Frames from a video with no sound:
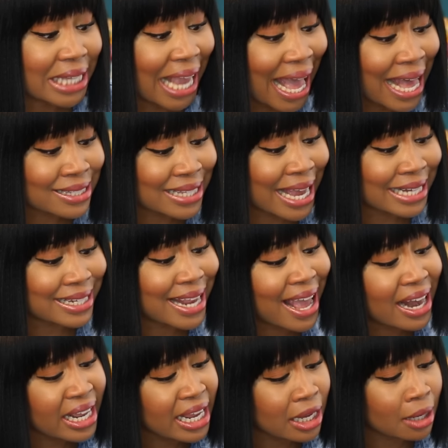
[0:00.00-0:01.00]
Yes, I
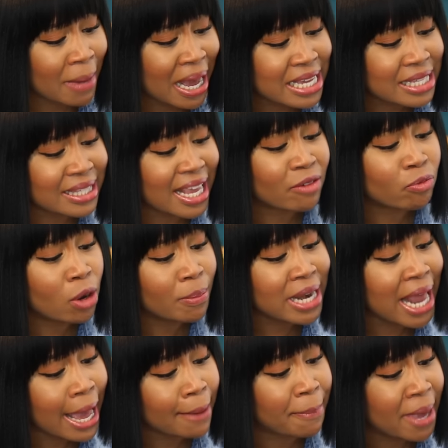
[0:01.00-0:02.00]
tell him. I said, woman
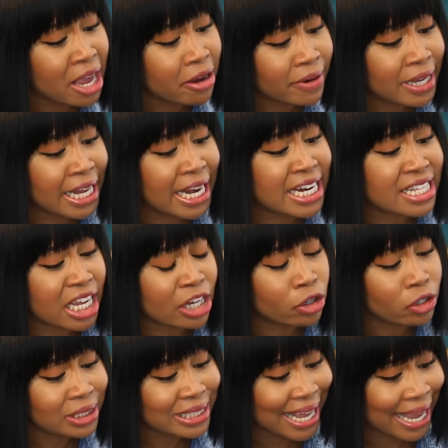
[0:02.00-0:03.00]
have period. It is a
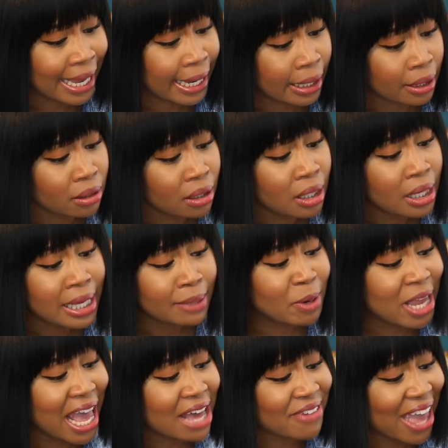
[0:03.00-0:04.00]
good thing.
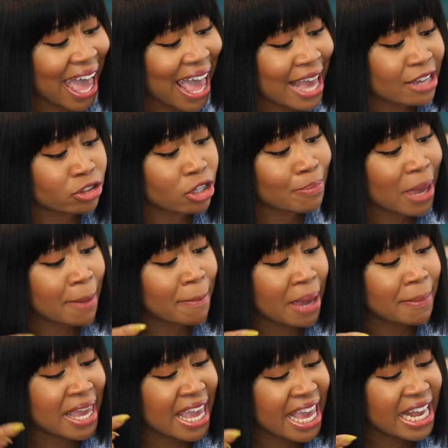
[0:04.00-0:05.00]
We have eggs to make
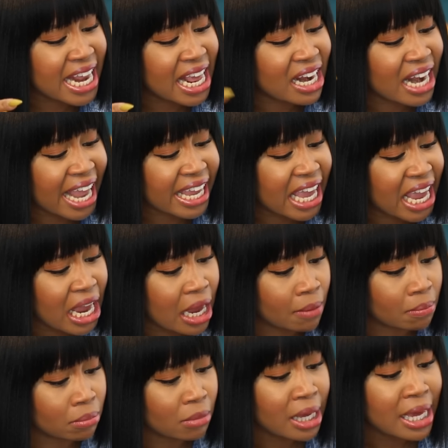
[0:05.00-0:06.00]
baby idiot like
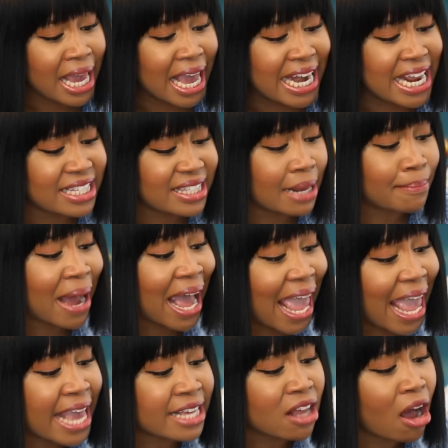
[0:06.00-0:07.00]
him. And he said, my
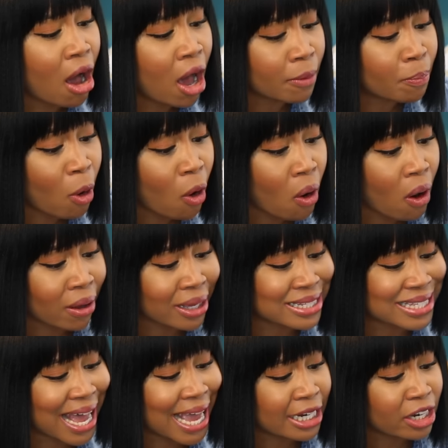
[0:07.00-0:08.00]
eggs hard boiled
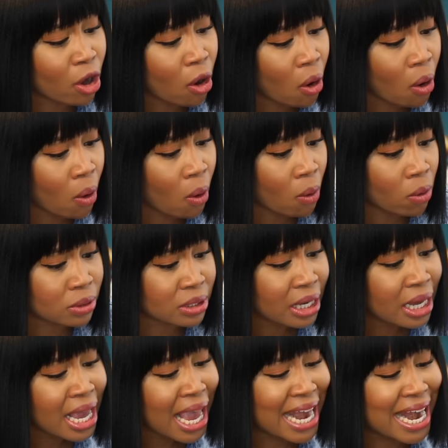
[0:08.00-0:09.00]
because I look old.
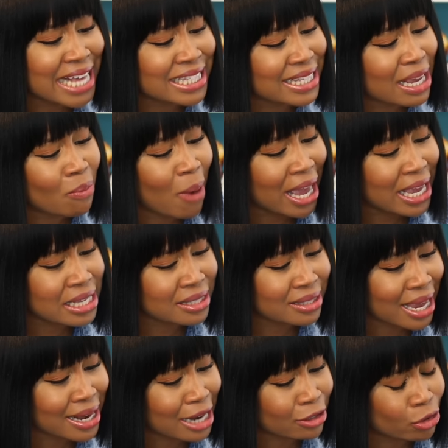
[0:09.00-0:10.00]
And I said, why he
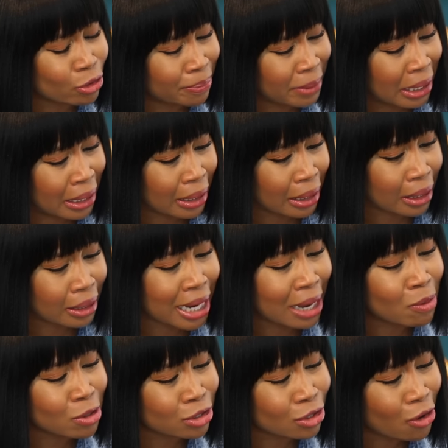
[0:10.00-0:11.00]
say that to me? That
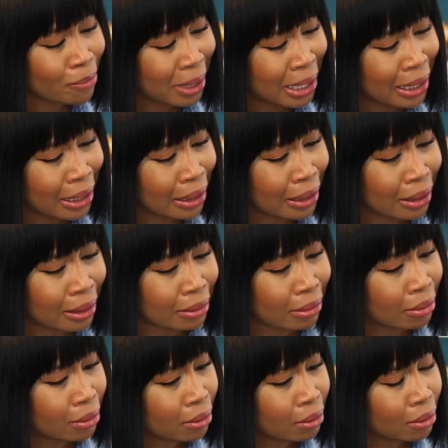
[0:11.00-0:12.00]
was so mean.